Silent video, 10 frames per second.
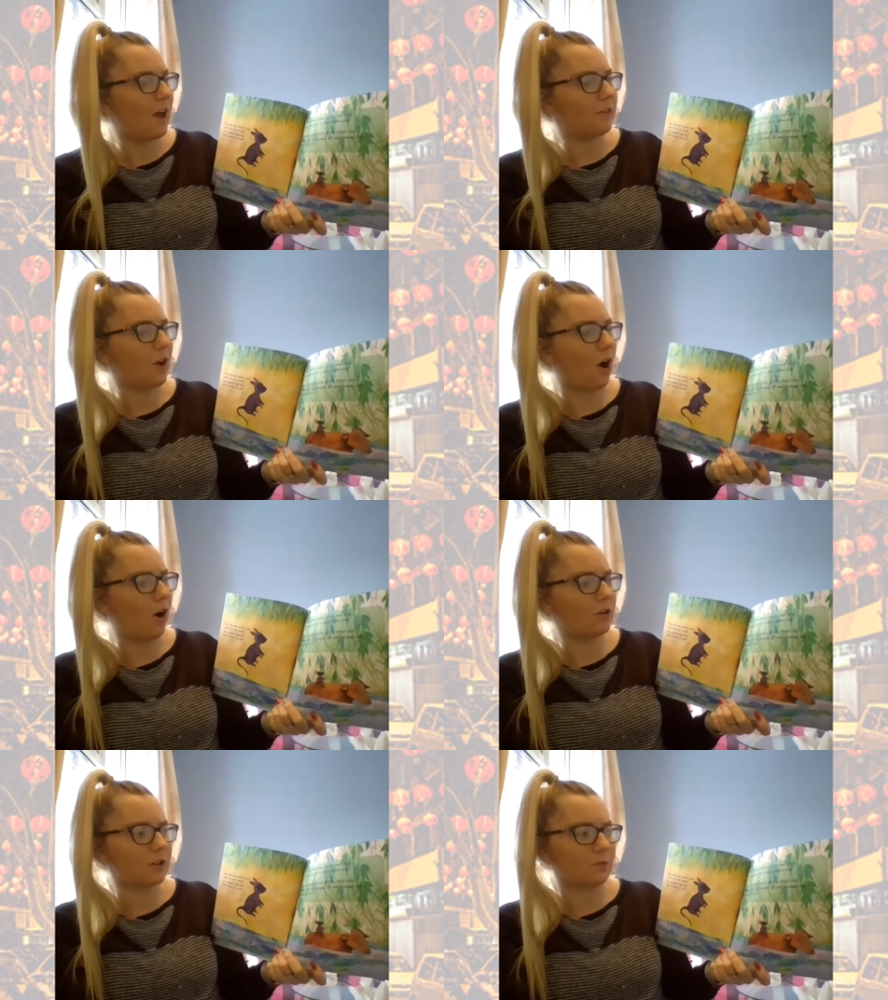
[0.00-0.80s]
The
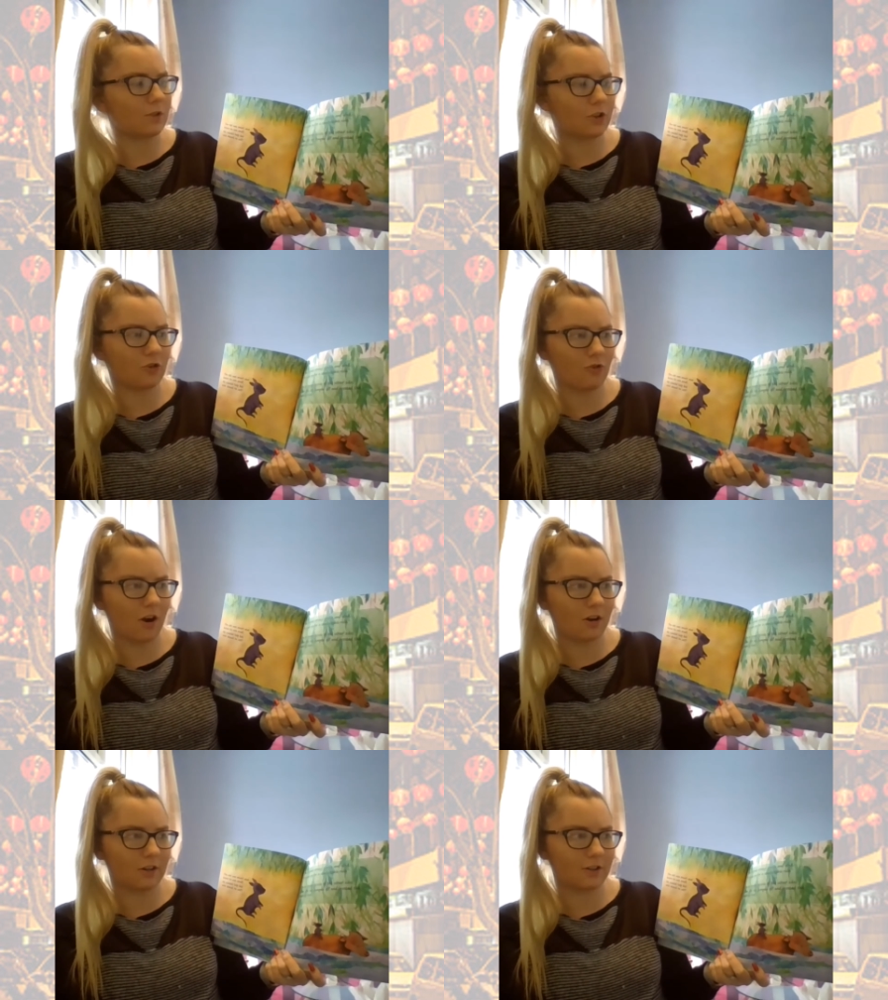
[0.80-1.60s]
ox was
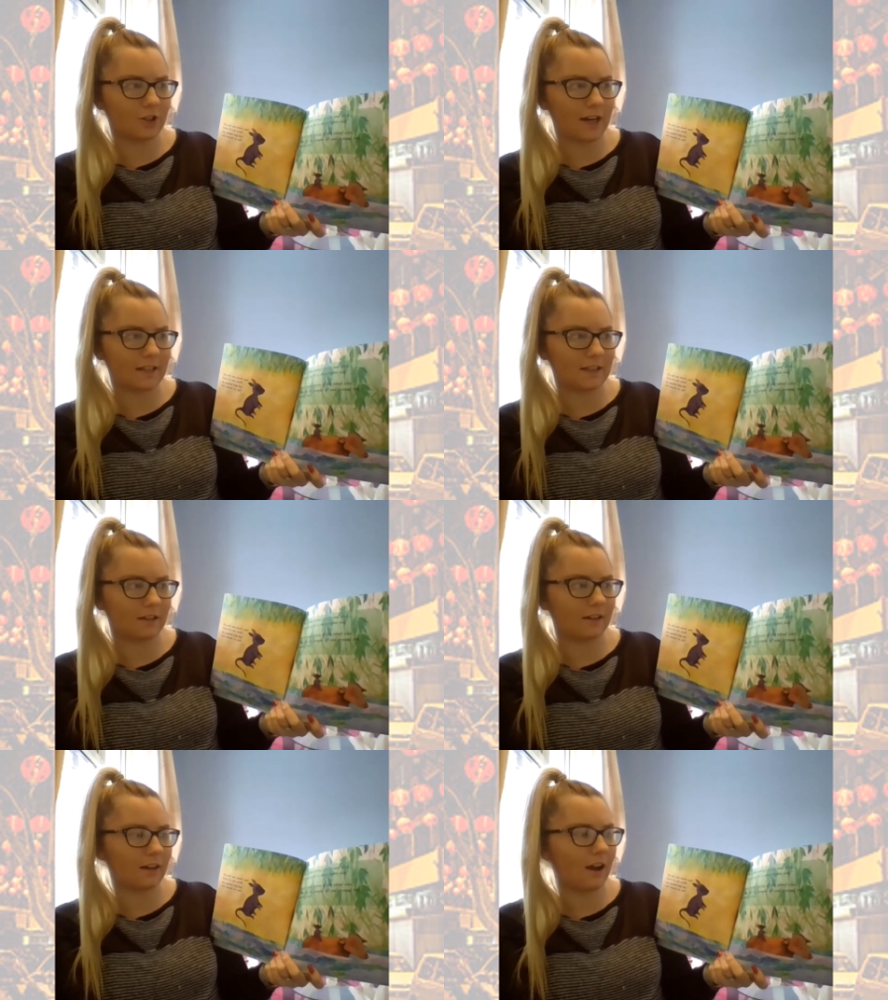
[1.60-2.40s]
strong, gentle,
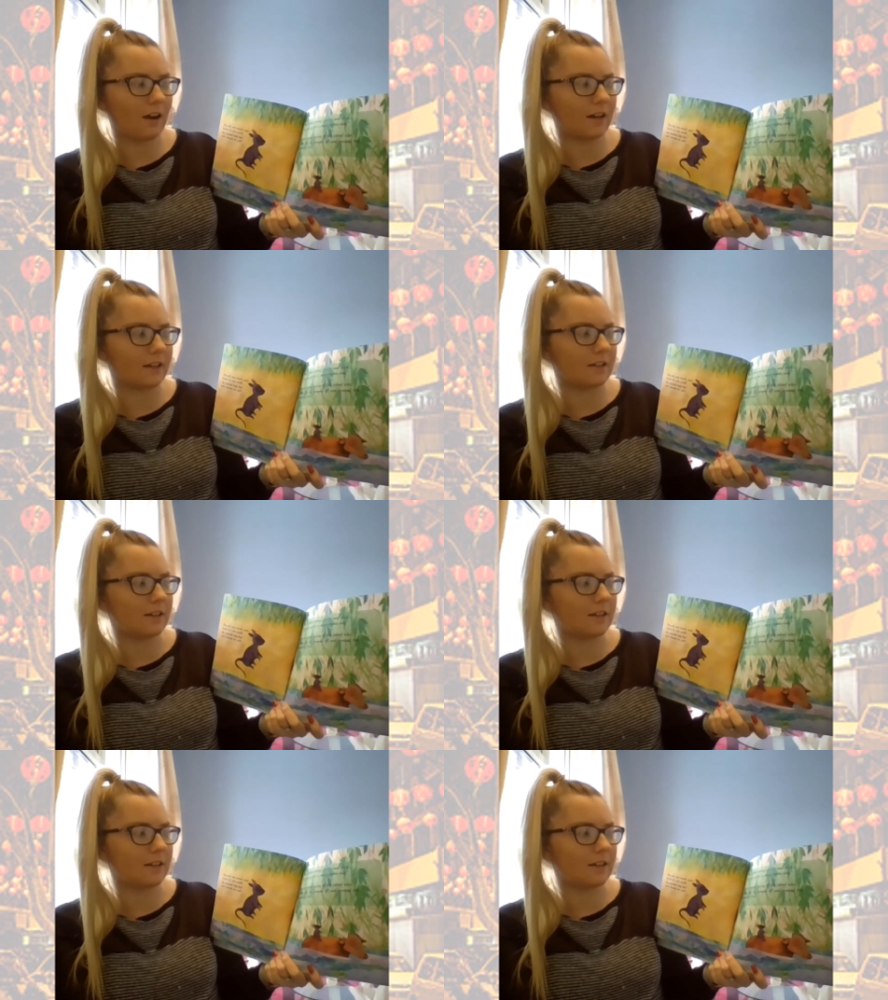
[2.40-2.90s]
and kind.